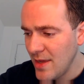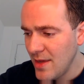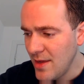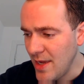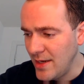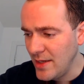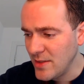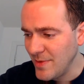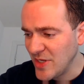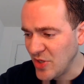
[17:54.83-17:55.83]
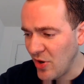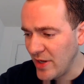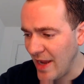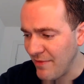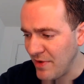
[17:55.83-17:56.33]
It needs to be starting
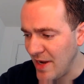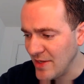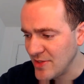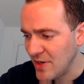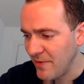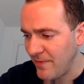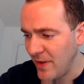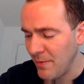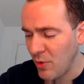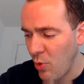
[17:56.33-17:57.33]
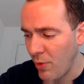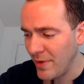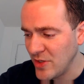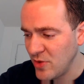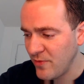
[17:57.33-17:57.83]
every day in center field.
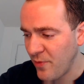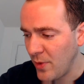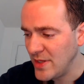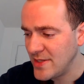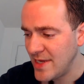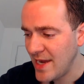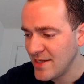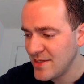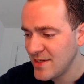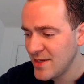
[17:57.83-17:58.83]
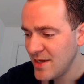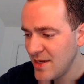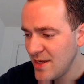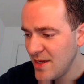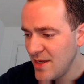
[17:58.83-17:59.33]
McCormick 246.
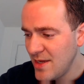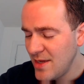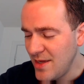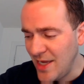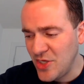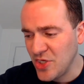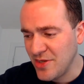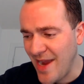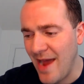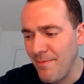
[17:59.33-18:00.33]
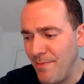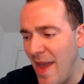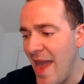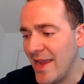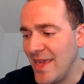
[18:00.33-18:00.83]
He just got
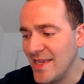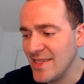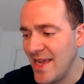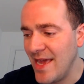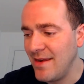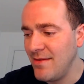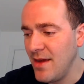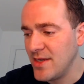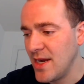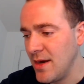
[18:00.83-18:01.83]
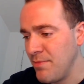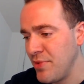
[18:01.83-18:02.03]
back. He hasn't had a ton of plate